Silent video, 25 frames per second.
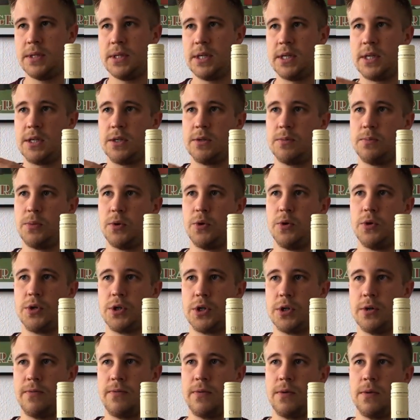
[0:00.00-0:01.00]

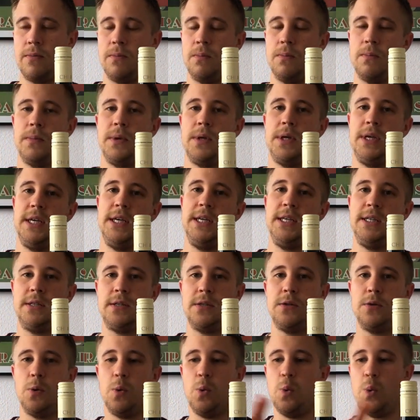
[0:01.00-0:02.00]
exposure from
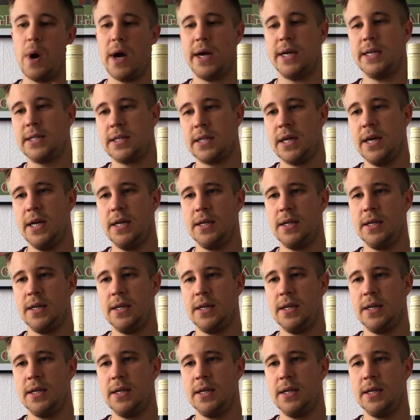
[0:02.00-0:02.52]
east to west,